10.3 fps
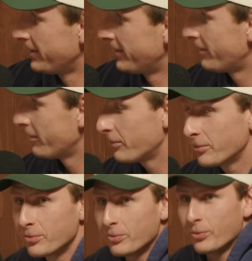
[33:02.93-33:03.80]
Absolute
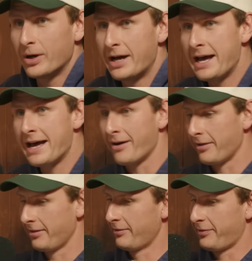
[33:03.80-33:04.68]
vacuum. Wow.
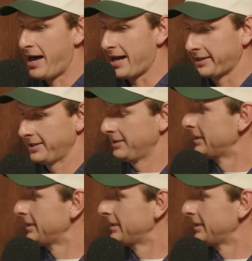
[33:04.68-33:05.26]
The and vac.